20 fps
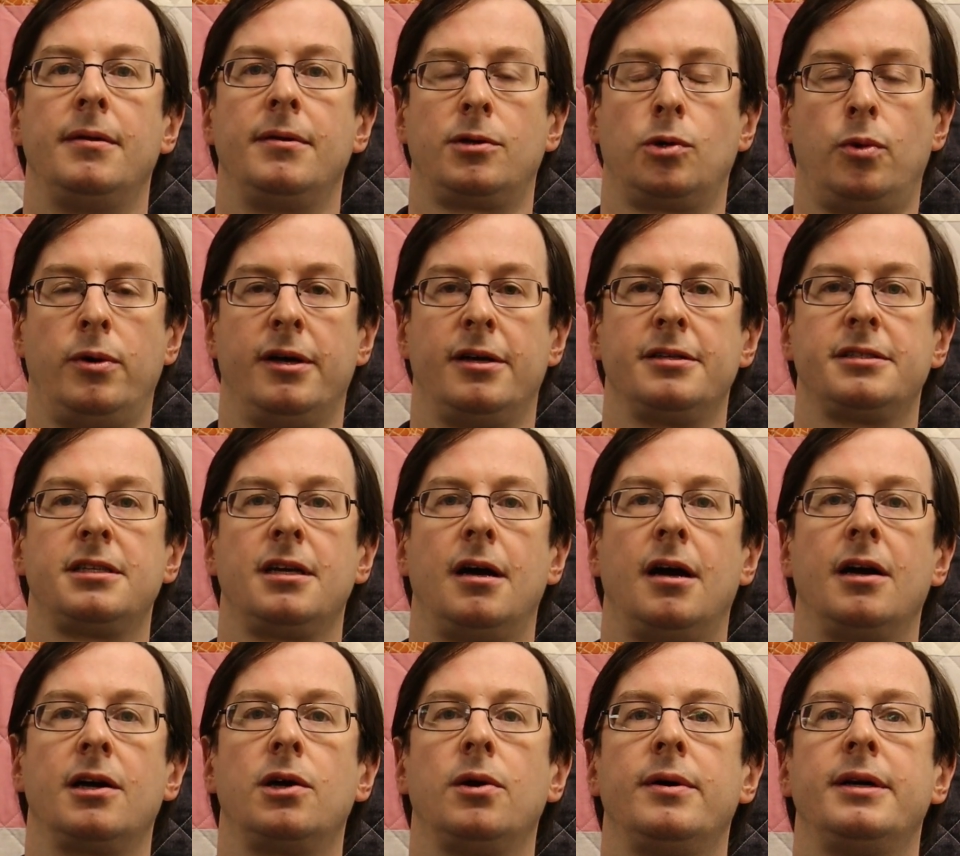quilt
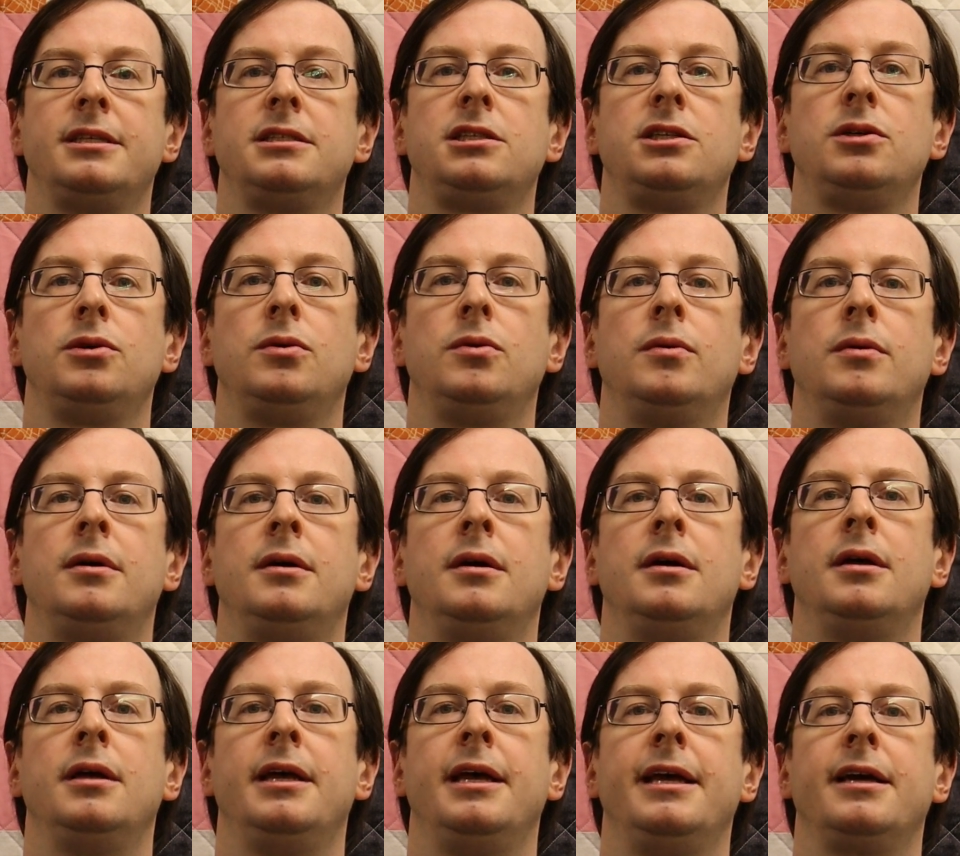are going to
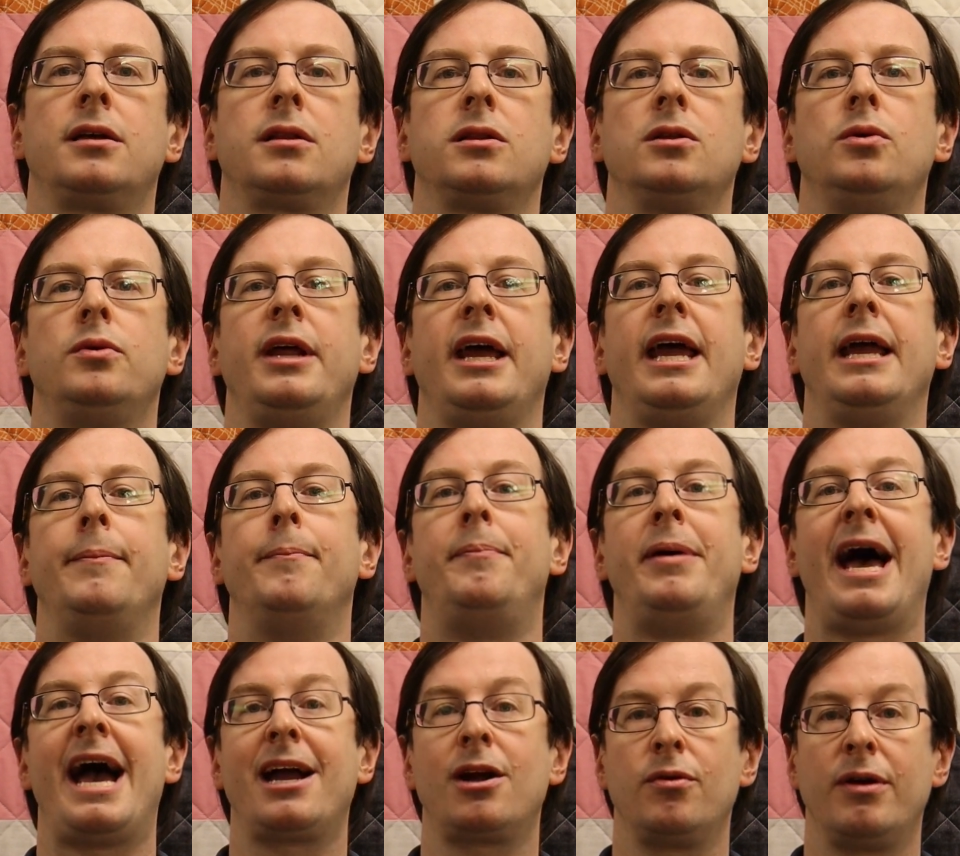include a
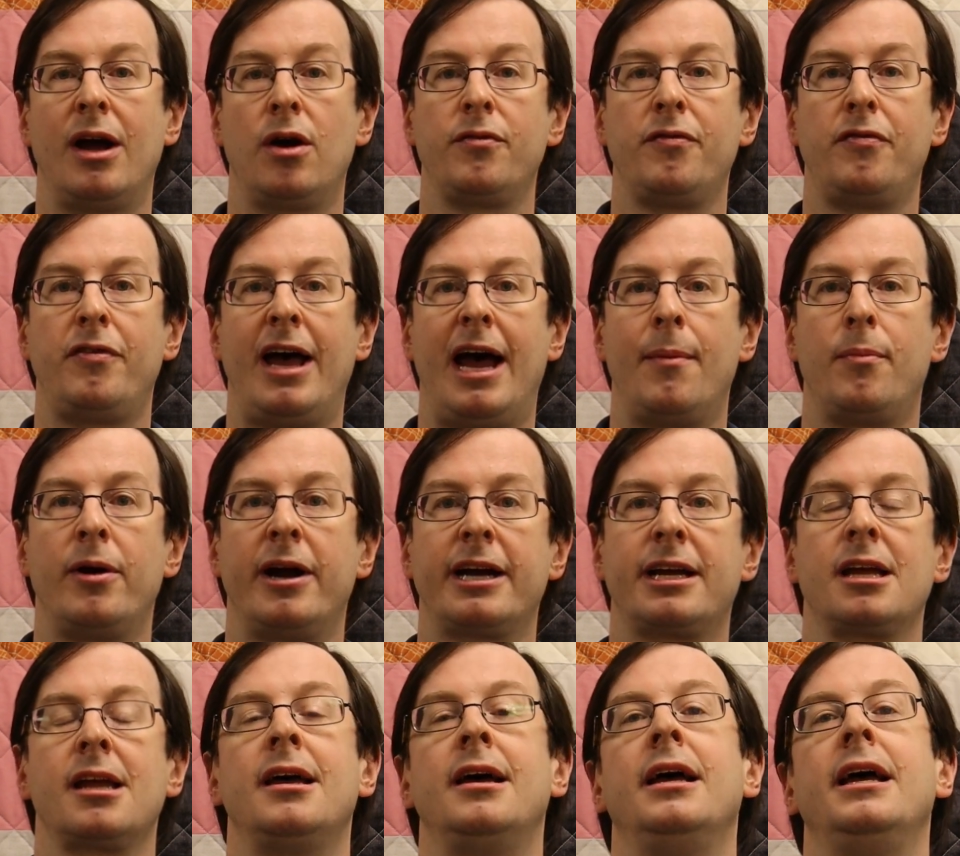background fabric
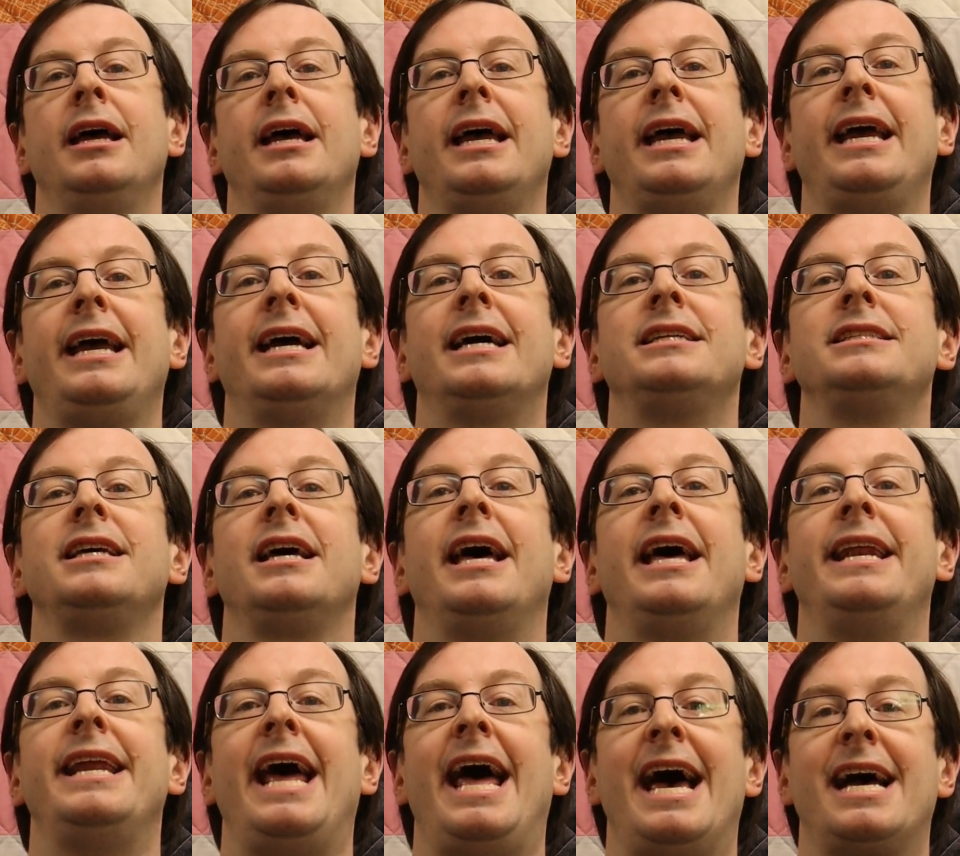and
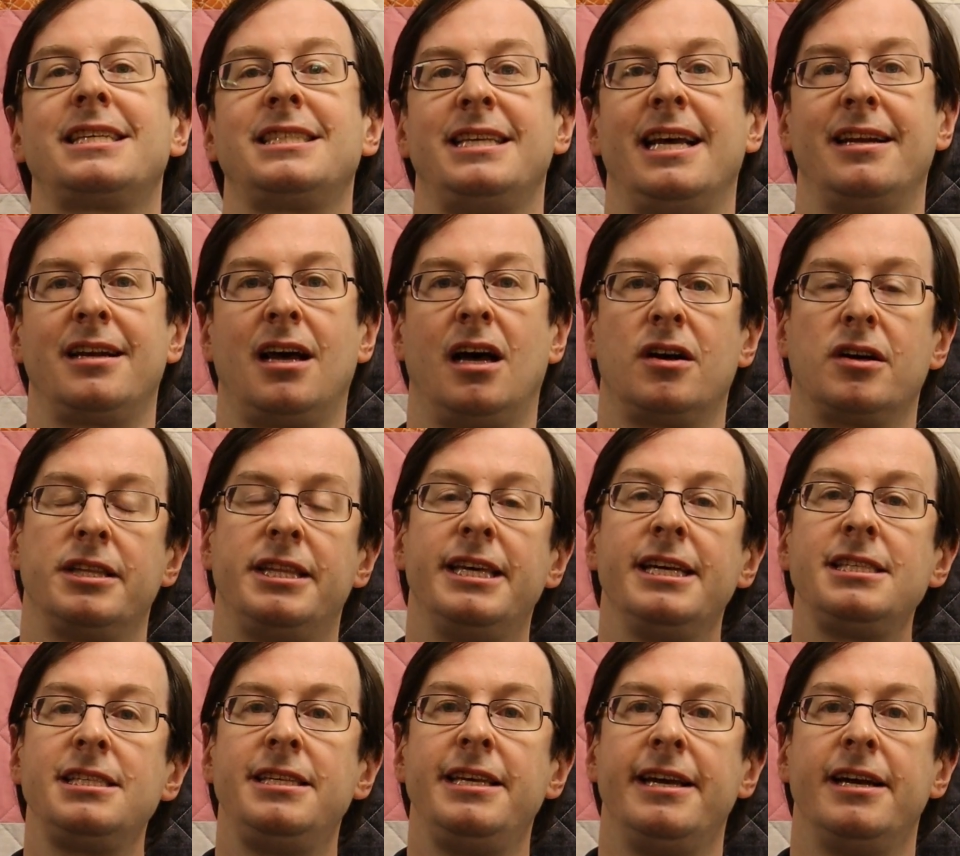an accent color.
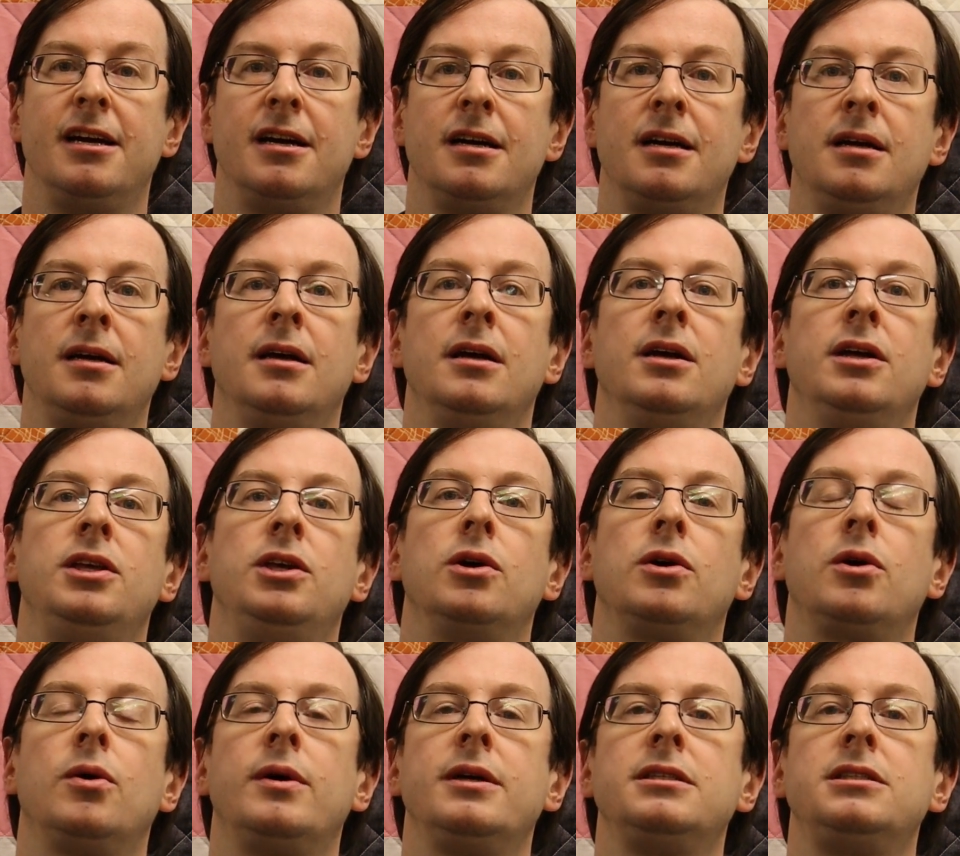This year you're
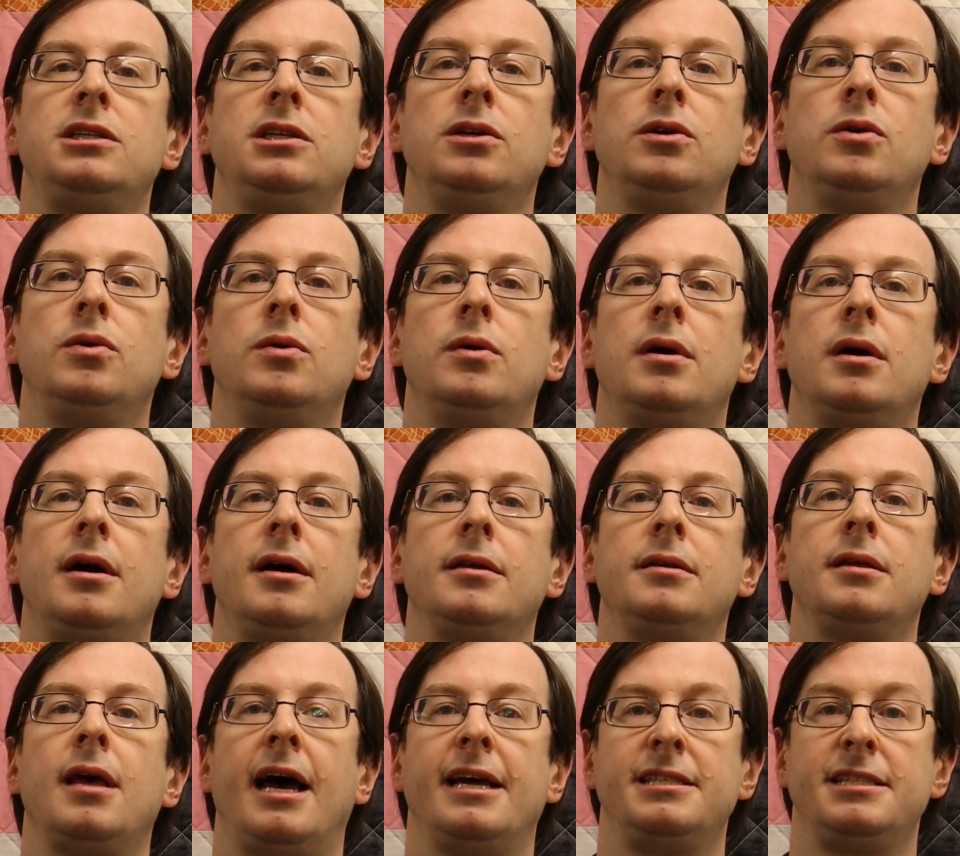going to,
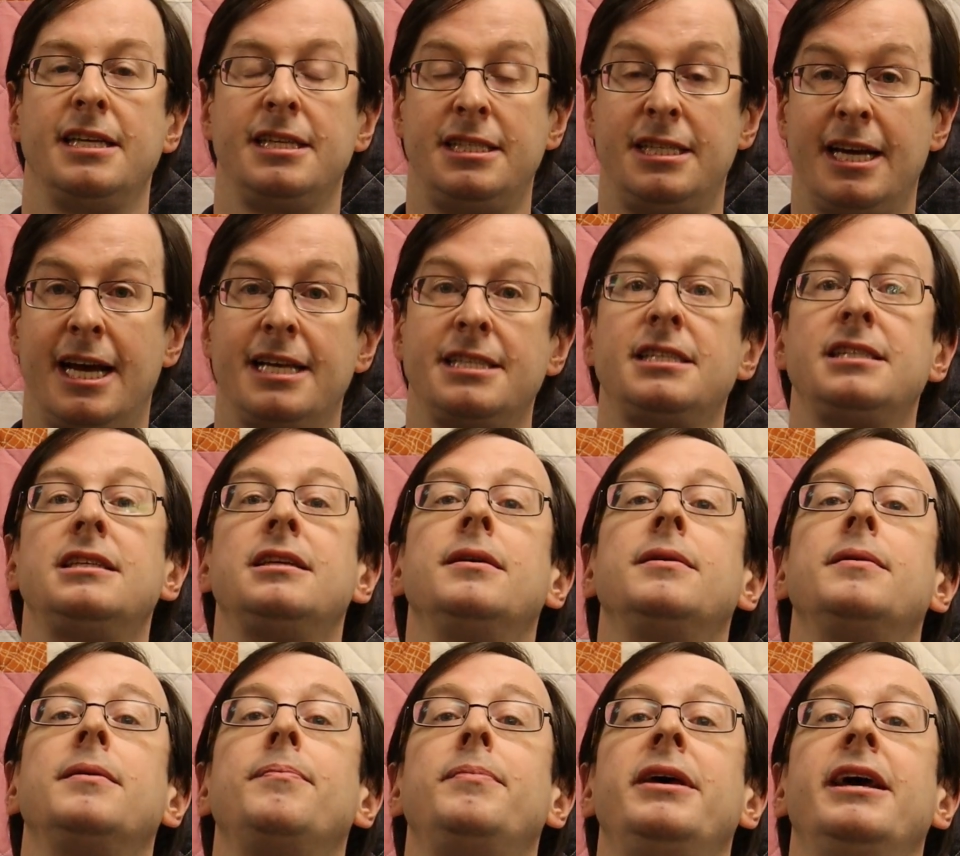I suggest,
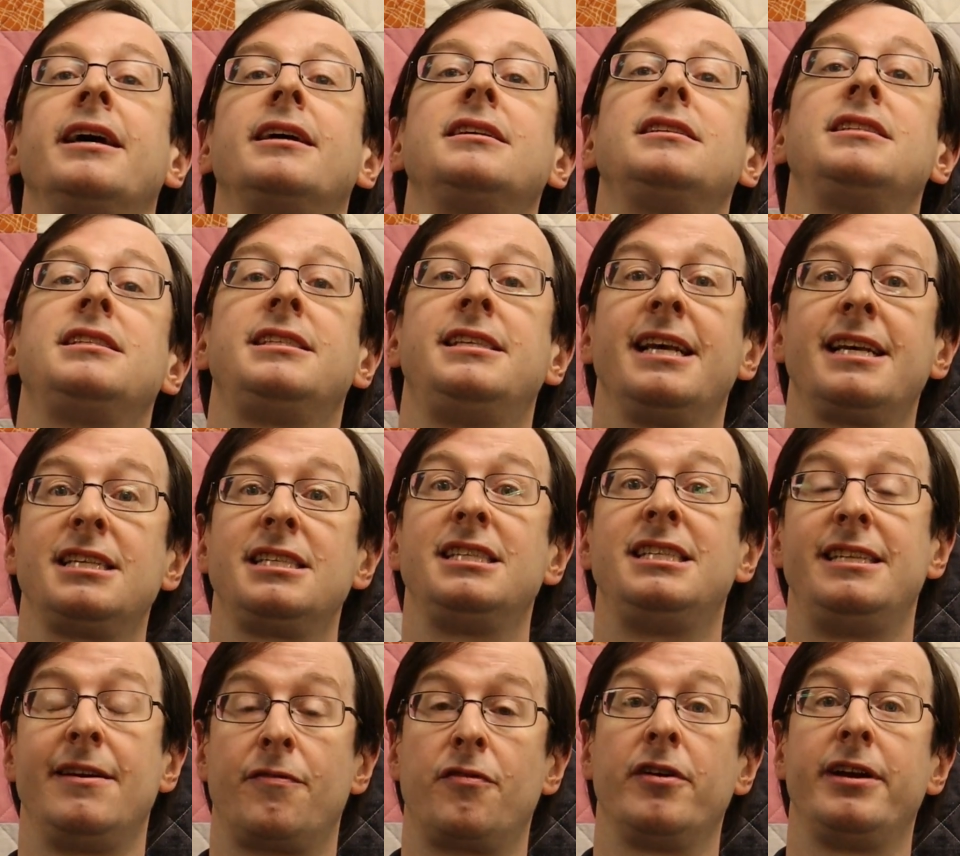pick 6
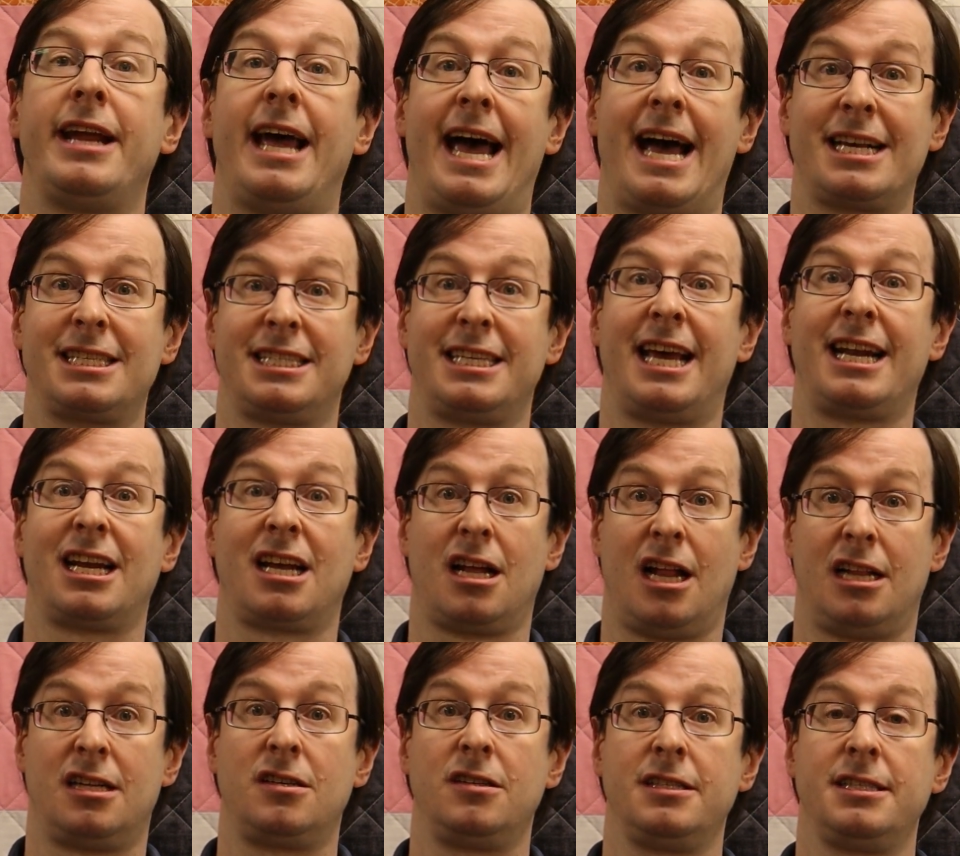different accent
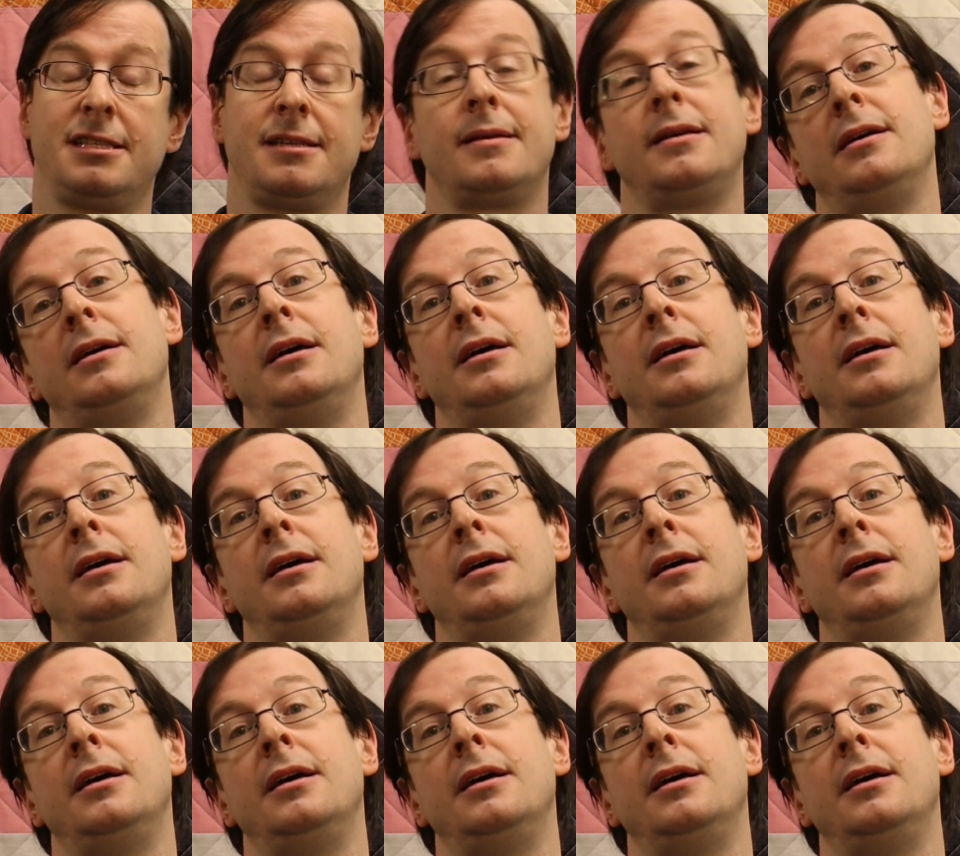colors.